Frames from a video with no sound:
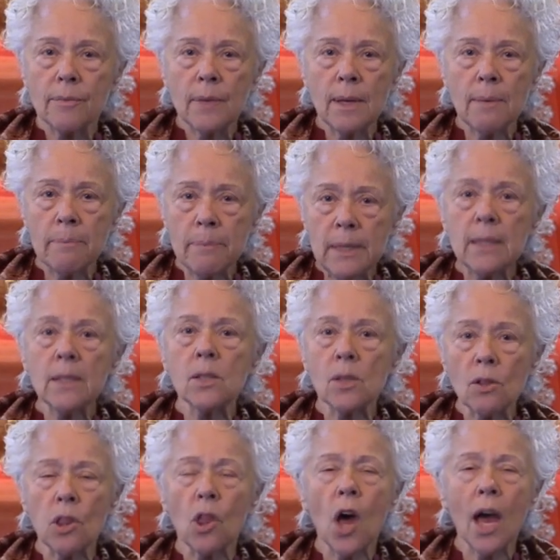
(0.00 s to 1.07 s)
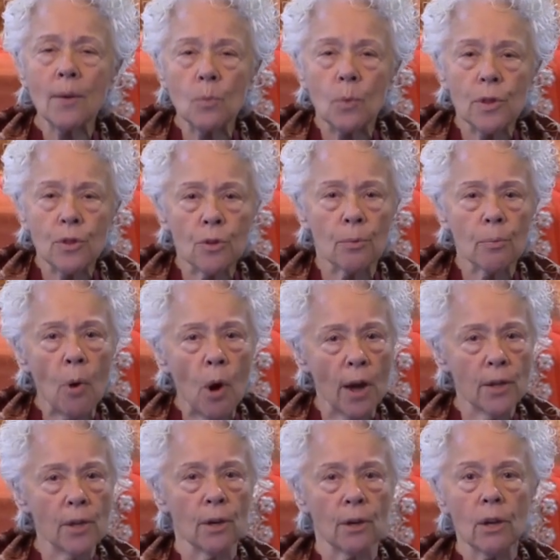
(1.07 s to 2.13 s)
It means a lot with your
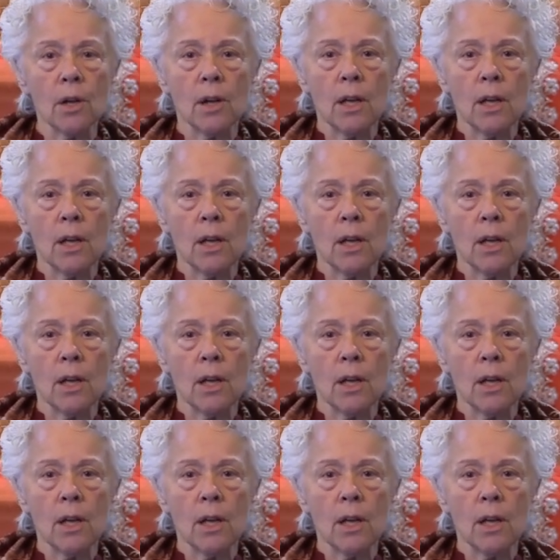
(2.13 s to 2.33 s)
partner.